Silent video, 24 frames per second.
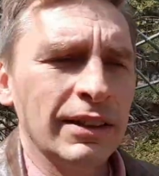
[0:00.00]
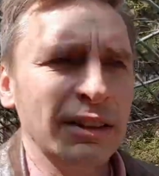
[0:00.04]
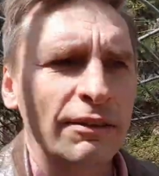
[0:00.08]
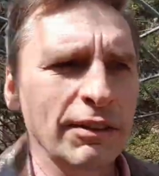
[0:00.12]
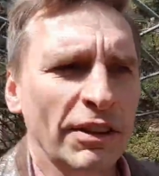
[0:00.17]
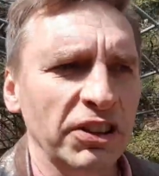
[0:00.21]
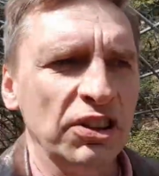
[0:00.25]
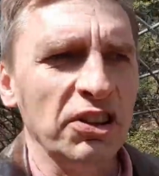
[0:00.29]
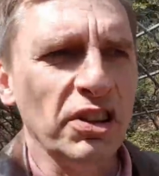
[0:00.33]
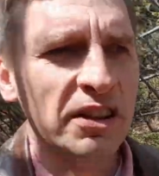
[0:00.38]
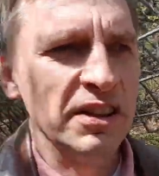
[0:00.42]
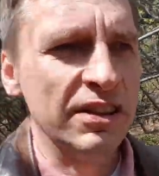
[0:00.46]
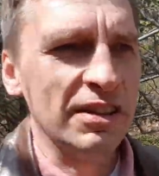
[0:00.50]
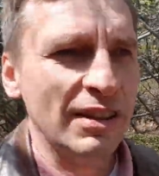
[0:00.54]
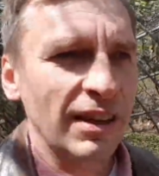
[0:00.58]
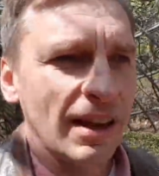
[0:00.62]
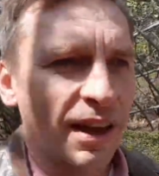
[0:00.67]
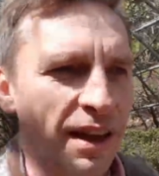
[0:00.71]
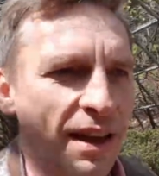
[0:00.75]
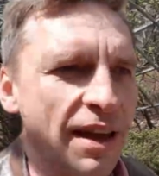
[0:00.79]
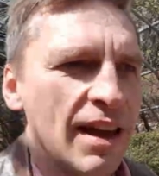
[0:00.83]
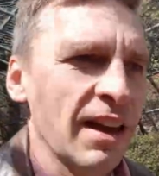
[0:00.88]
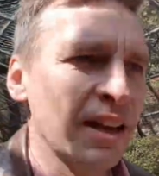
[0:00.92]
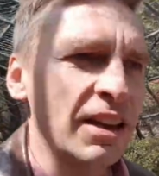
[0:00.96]
even to this
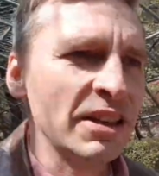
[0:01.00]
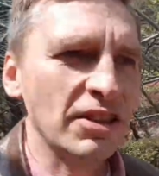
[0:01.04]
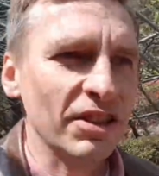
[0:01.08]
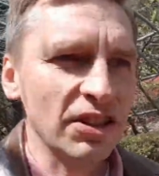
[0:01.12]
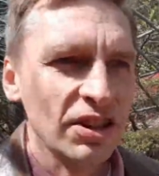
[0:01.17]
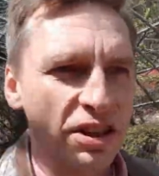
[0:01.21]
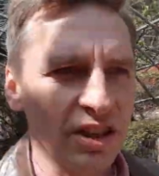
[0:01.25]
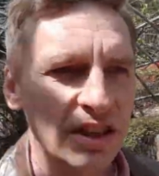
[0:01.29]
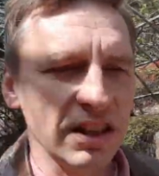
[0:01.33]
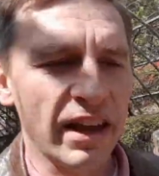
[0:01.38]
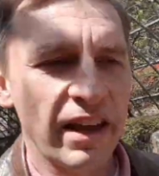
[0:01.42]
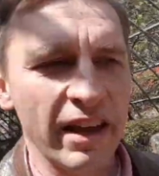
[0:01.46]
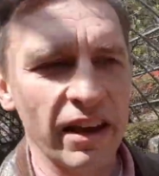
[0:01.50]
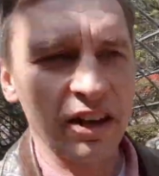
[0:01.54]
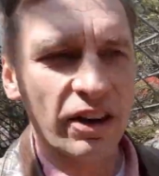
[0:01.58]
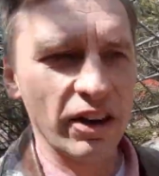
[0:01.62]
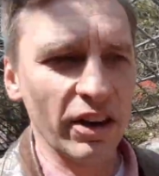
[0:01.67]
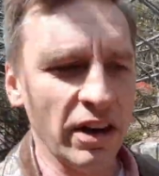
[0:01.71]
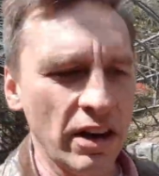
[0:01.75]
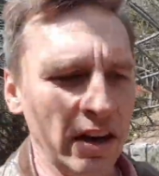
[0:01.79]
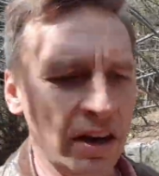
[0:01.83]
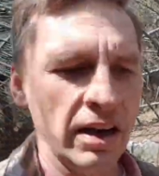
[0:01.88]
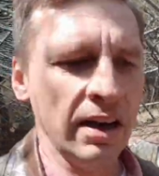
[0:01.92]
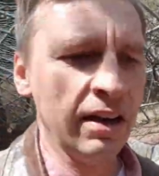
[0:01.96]
day. It's a year
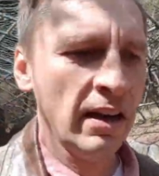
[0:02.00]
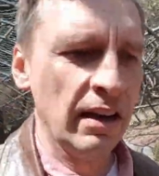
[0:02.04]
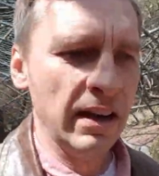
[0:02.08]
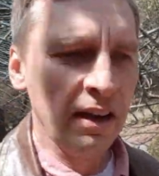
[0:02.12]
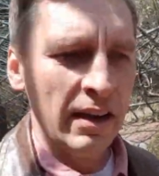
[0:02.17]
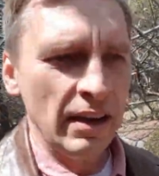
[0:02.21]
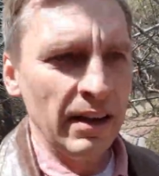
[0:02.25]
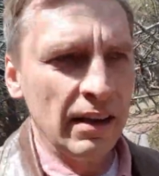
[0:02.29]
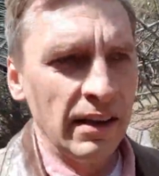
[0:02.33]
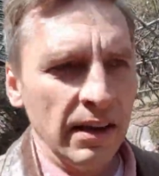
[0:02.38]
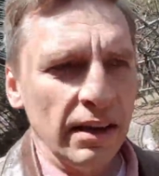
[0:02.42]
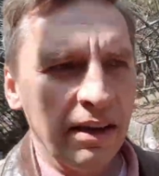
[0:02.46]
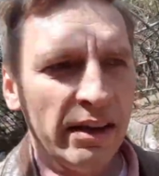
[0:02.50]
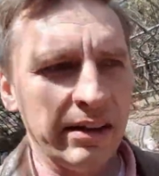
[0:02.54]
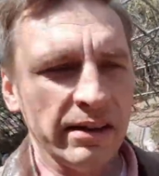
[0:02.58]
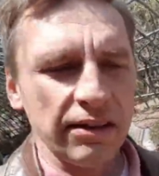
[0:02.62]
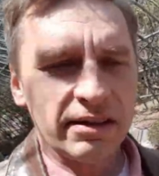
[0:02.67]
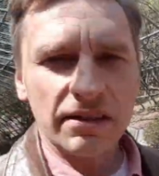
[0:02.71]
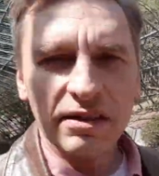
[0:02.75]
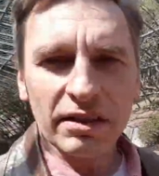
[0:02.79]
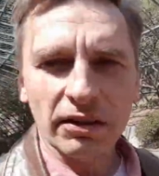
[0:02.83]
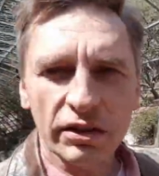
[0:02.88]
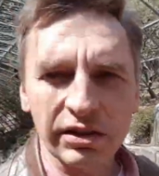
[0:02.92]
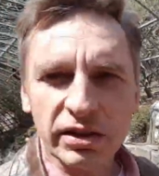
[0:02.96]
later and
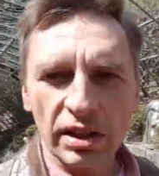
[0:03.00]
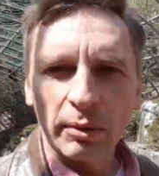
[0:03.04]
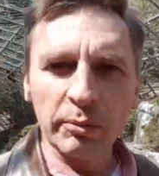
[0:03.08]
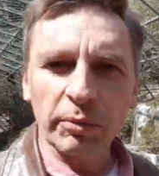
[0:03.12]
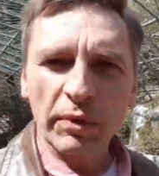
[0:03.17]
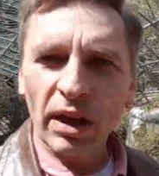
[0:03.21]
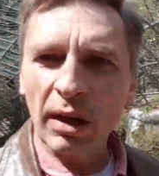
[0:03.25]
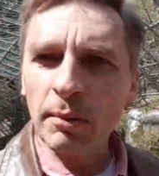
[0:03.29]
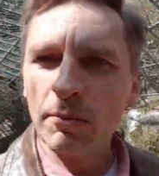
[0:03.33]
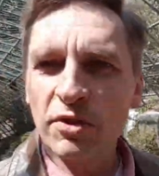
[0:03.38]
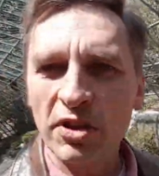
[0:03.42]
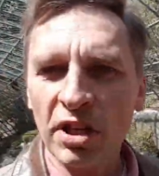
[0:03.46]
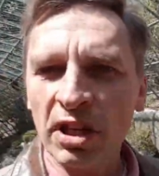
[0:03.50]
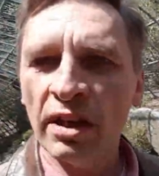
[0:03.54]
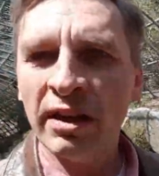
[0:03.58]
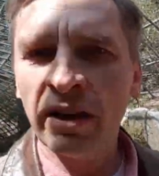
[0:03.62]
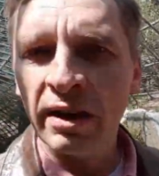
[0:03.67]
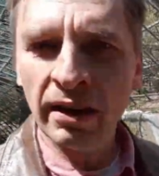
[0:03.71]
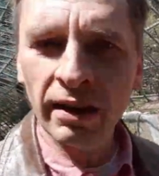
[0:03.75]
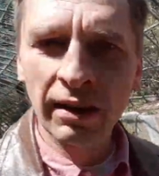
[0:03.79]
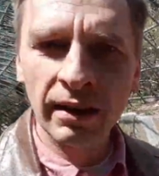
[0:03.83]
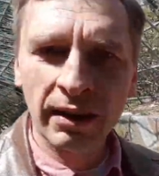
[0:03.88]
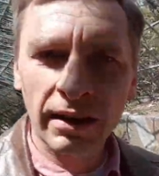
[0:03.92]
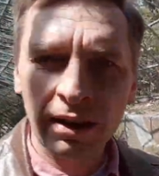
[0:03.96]
still sometimes
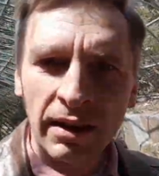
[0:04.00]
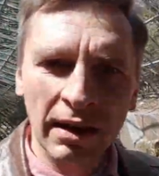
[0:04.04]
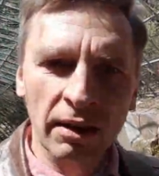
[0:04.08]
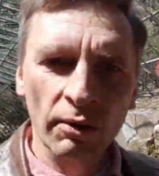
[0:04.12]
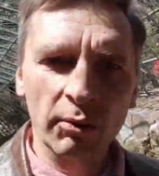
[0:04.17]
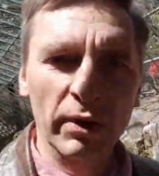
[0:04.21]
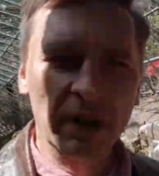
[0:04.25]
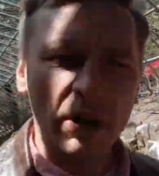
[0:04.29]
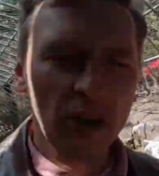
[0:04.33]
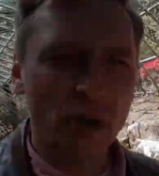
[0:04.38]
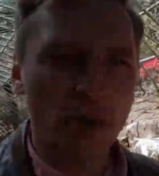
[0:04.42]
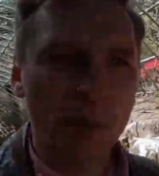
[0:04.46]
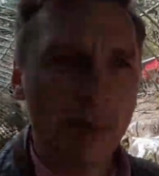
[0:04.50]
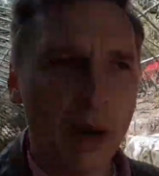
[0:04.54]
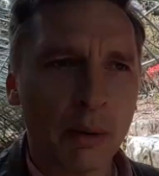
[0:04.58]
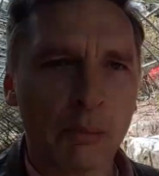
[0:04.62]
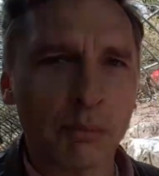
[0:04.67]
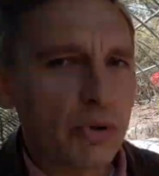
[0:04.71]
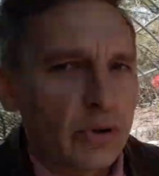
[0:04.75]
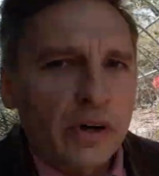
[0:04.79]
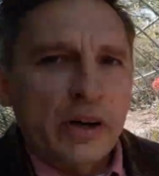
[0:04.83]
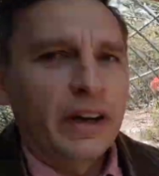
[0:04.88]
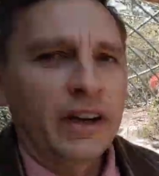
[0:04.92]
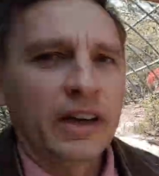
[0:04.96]
when I
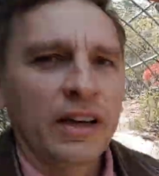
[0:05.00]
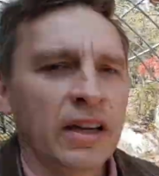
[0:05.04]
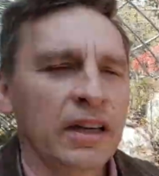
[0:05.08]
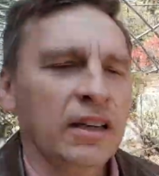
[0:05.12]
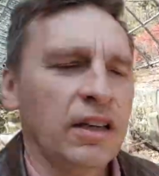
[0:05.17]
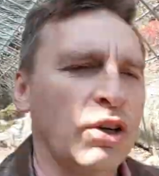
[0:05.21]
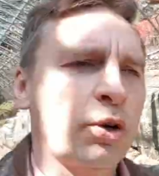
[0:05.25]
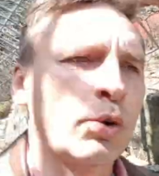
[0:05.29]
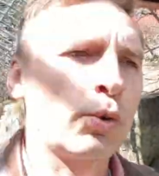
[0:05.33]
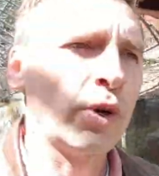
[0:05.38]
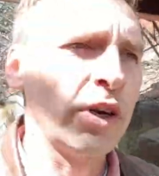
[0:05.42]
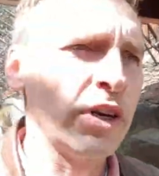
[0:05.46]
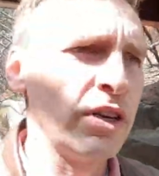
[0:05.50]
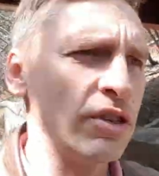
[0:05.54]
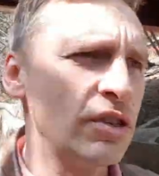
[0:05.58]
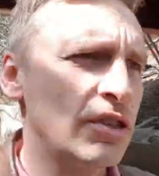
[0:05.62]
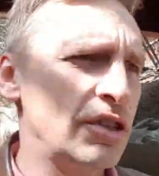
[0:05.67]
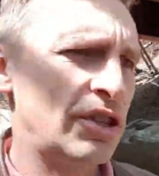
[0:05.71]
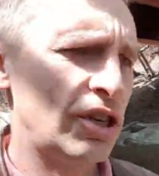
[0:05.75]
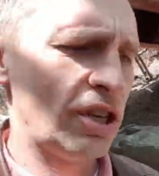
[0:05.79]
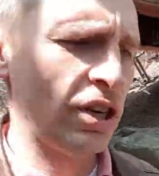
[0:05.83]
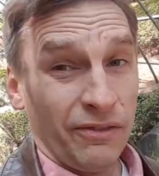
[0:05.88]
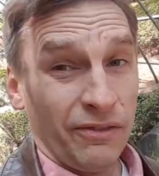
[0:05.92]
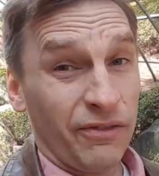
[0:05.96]
remember, I
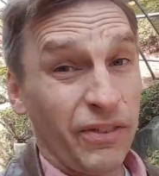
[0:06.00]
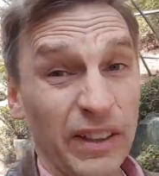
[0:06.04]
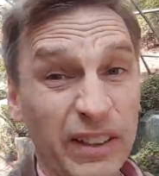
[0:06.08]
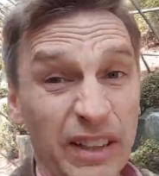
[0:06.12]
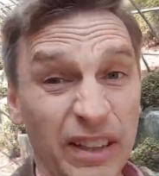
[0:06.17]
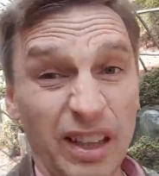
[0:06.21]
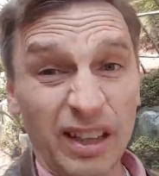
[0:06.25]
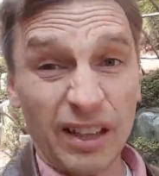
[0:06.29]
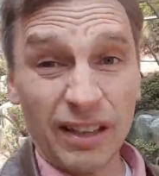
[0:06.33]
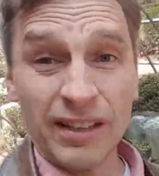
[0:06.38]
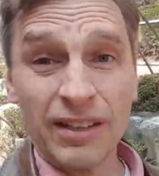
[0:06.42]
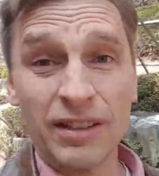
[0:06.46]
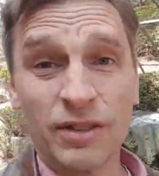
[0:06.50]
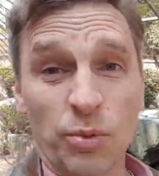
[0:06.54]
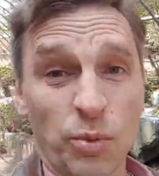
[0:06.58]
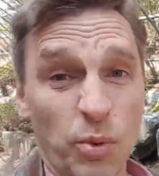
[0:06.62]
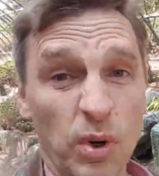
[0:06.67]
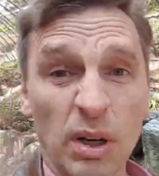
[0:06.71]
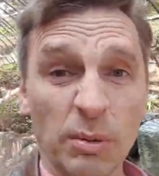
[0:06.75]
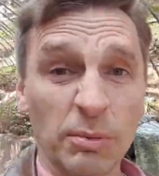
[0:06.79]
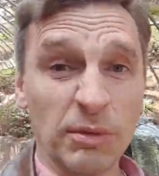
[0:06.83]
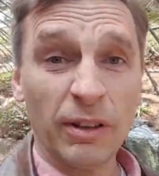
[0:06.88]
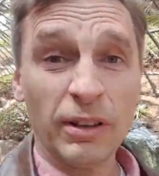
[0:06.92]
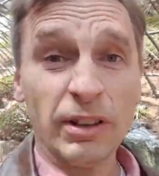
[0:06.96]
cringe. Funny thing is,
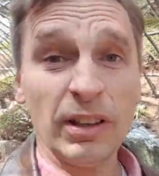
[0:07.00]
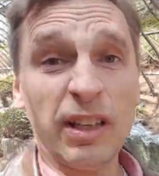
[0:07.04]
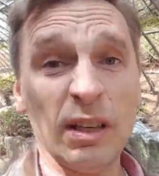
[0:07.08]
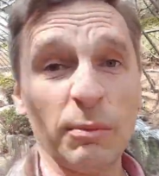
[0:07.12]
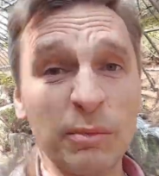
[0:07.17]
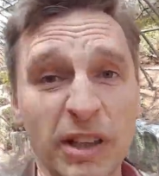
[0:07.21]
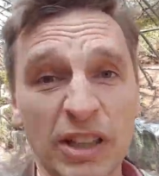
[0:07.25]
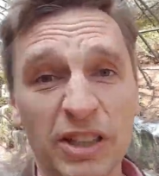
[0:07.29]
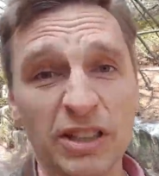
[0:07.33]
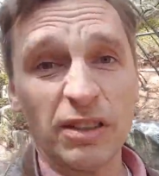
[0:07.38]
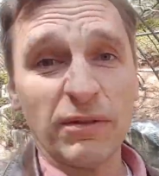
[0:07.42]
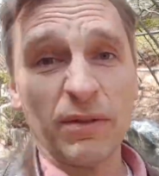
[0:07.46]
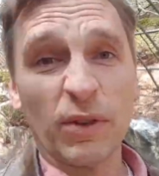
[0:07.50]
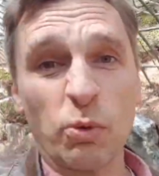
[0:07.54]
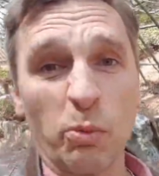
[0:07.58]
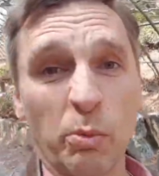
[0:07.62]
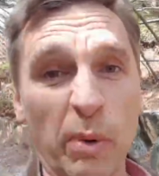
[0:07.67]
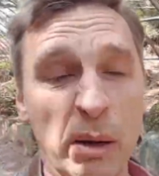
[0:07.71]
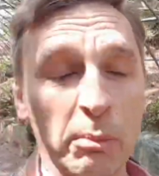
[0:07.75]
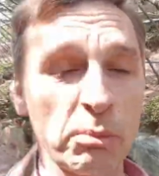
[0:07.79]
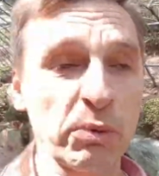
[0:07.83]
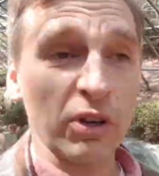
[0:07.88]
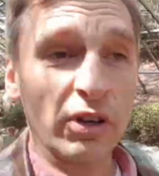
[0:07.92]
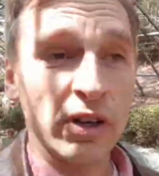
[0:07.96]
Liam doesn't even
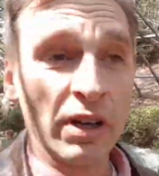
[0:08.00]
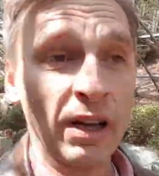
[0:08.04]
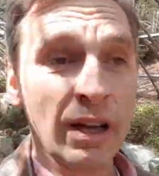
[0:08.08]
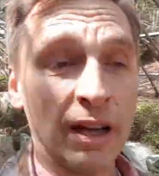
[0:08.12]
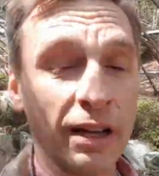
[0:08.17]
remember.